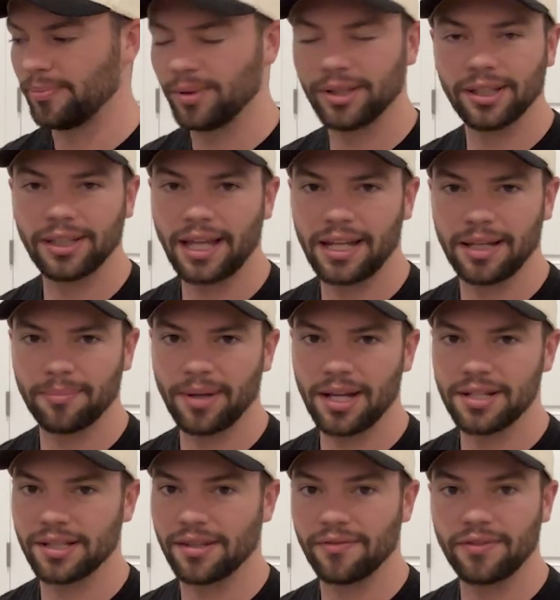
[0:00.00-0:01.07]
build a landing
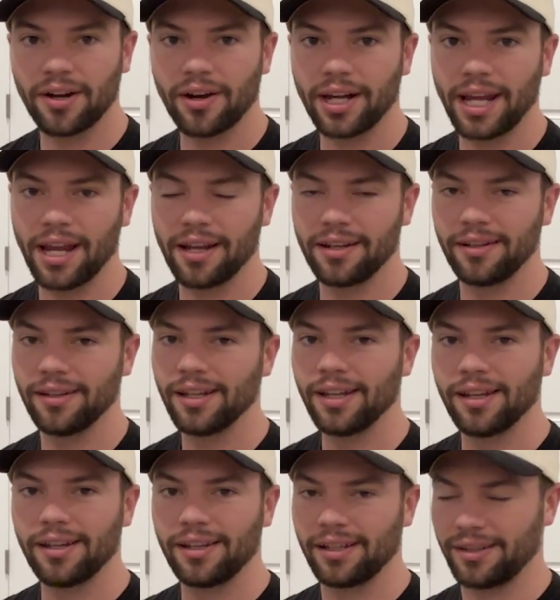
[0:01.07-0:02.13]
page at the very end
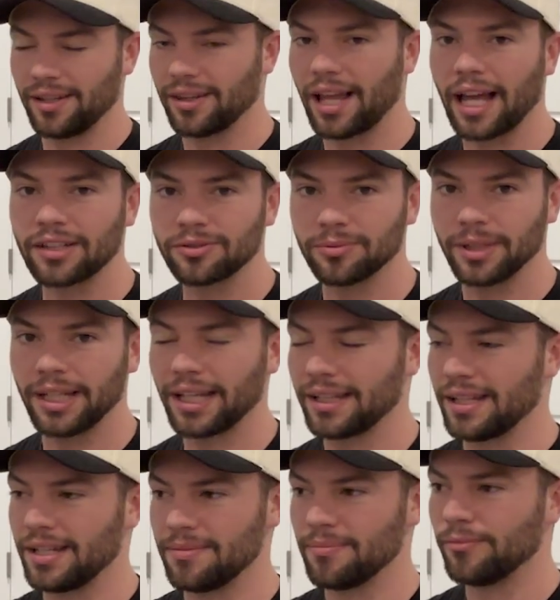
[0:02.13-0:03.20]
in the last week
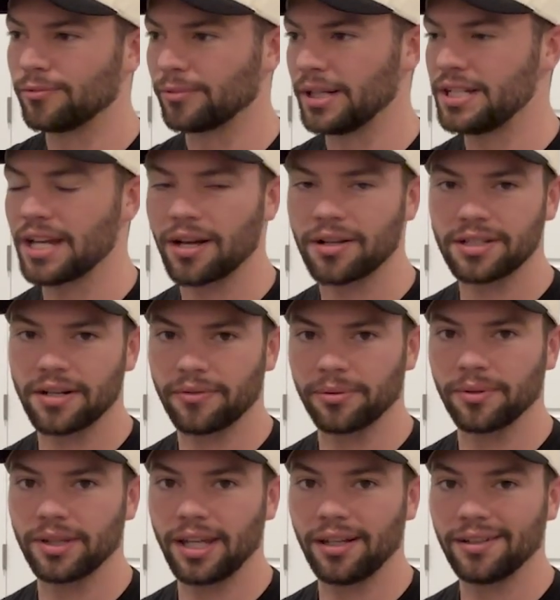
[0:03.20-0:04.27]
and then reach out to
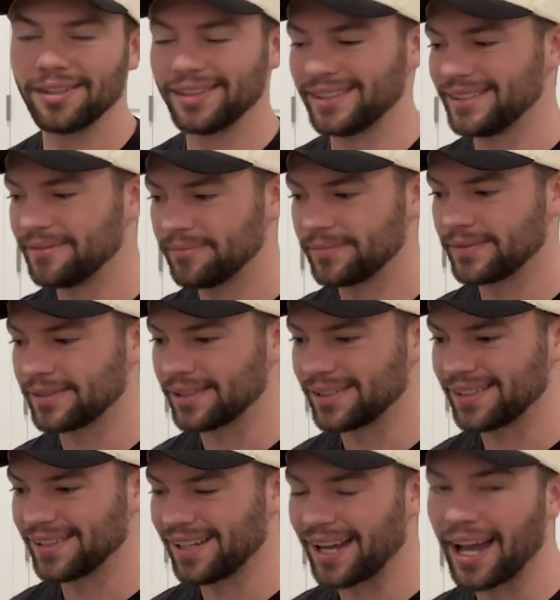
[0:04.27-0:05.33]
everyone then.
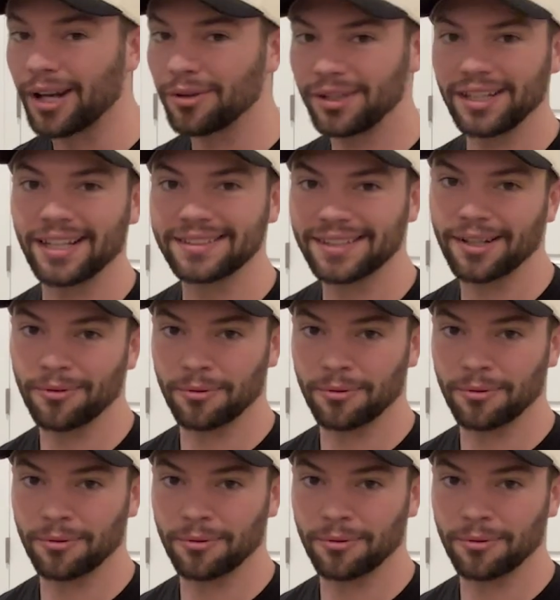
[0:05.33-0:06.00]
I don't think that's gonna